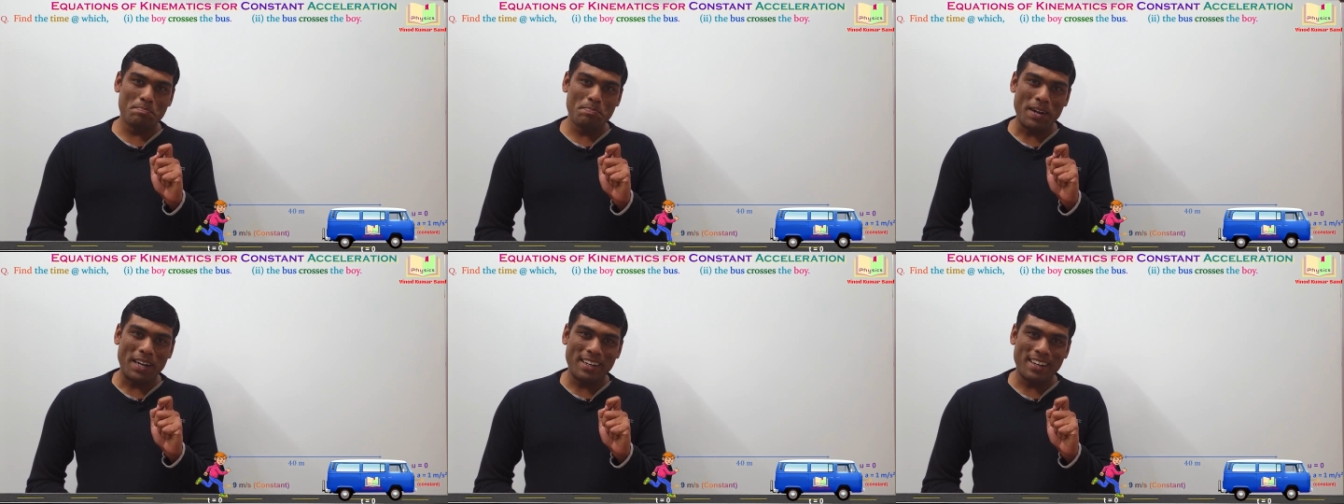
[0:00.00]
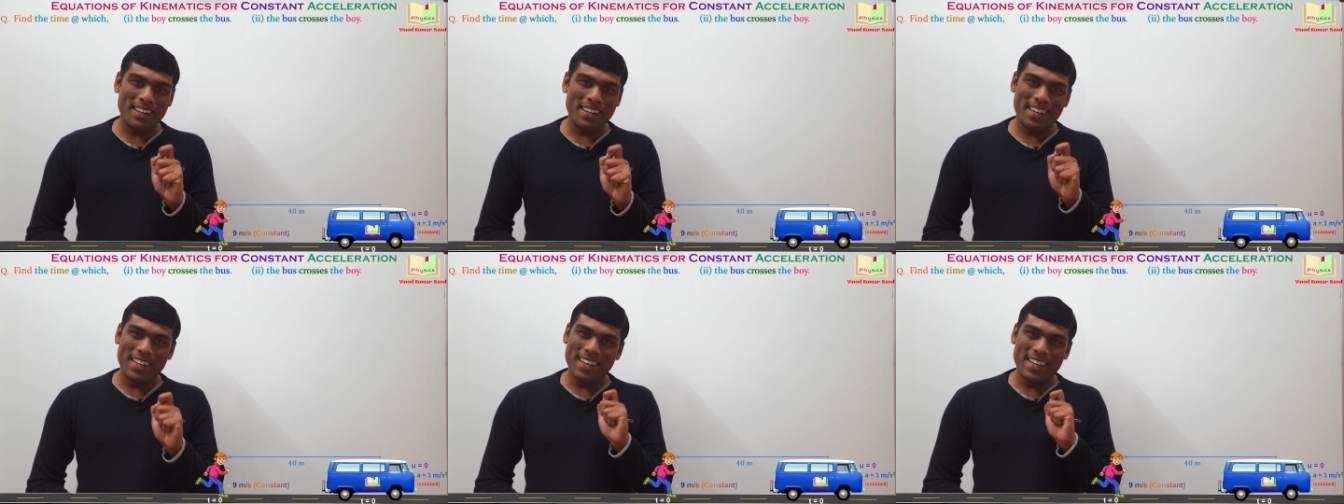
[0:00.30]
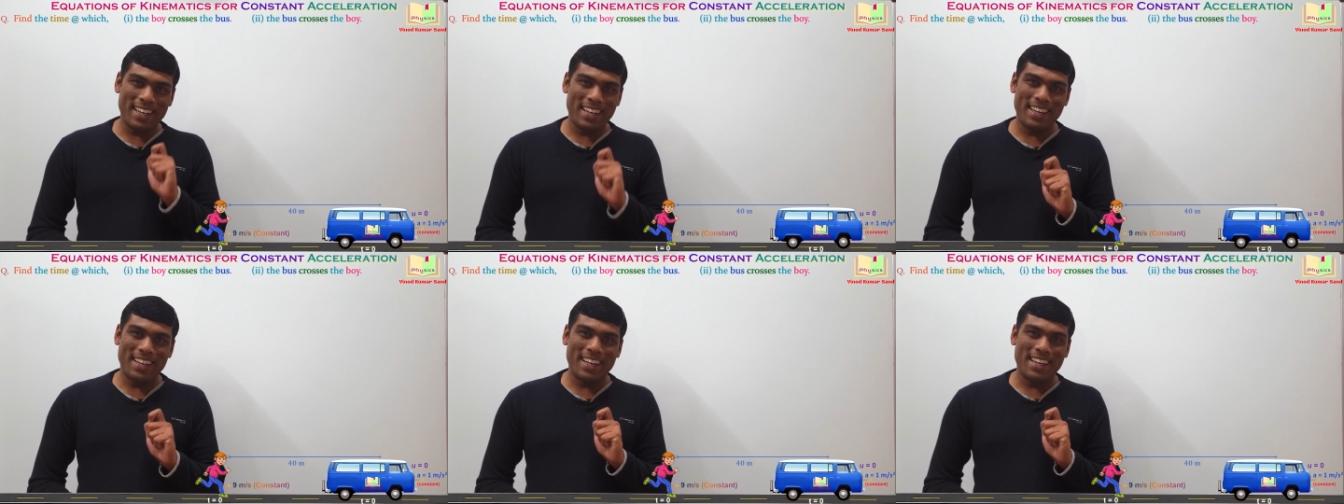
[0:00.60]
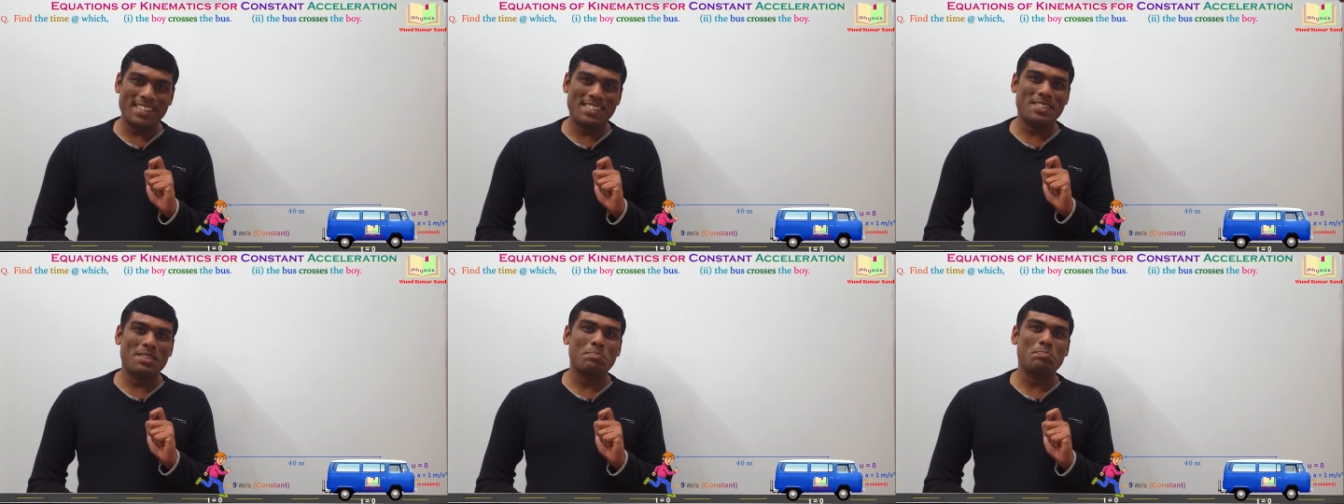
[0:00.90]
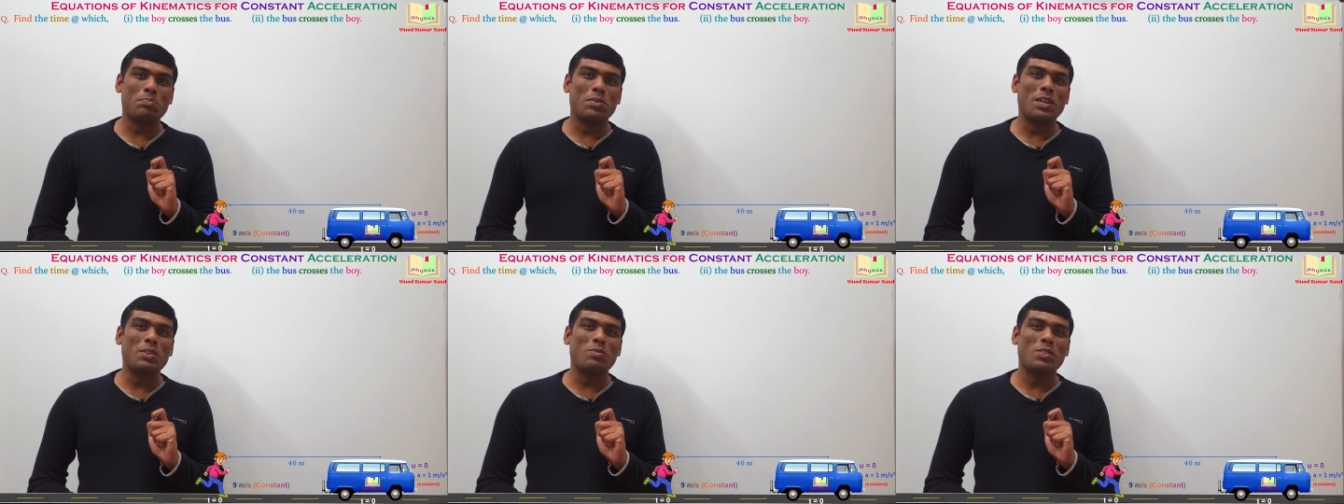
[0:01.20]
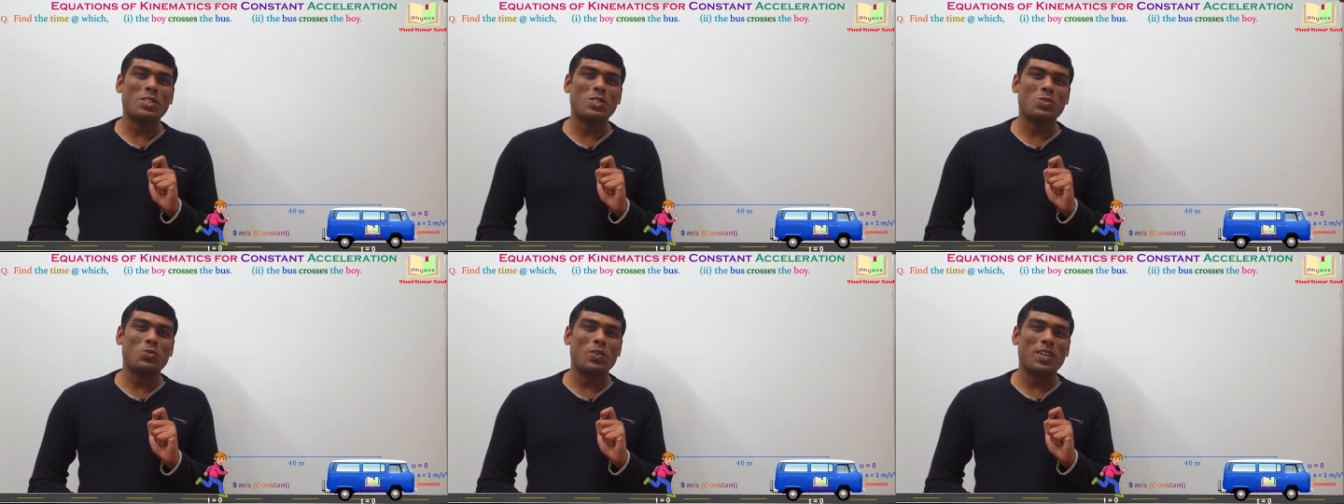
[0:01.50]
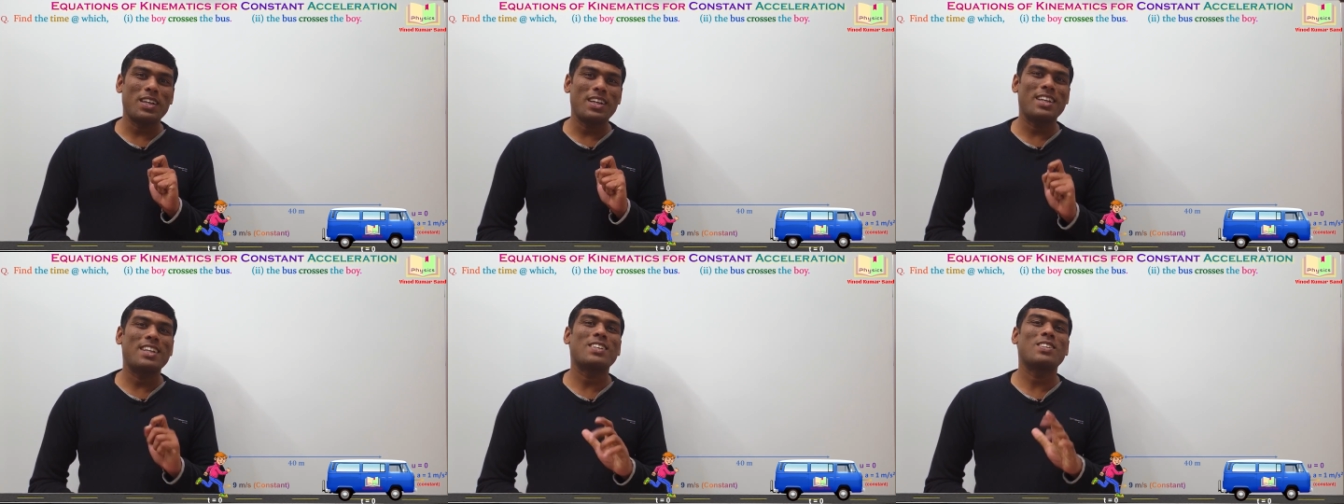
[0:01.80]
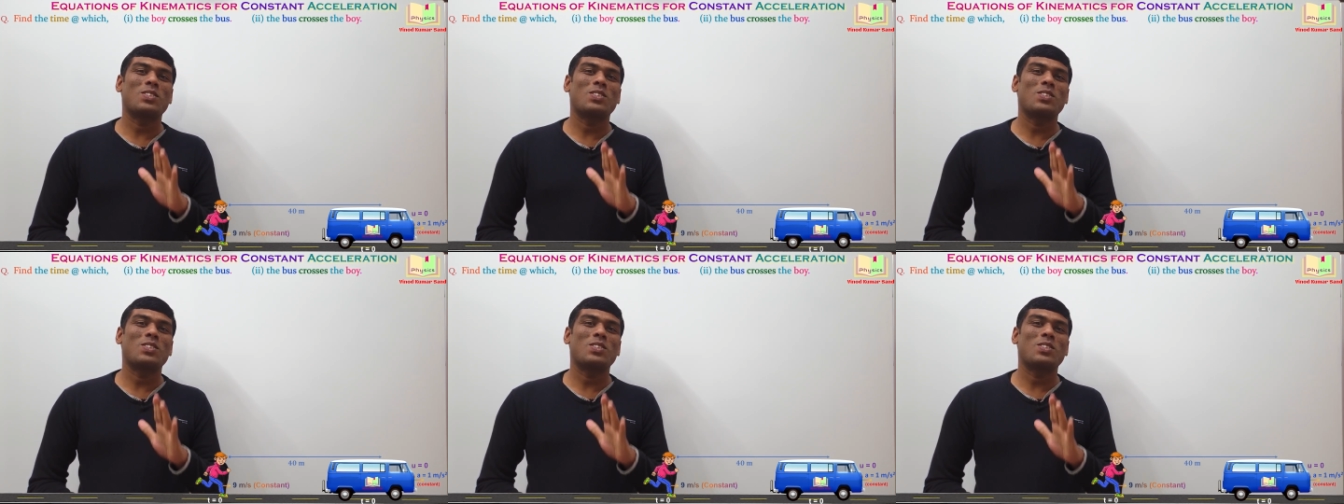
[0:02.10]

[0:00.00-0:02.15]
pattern as the previous one.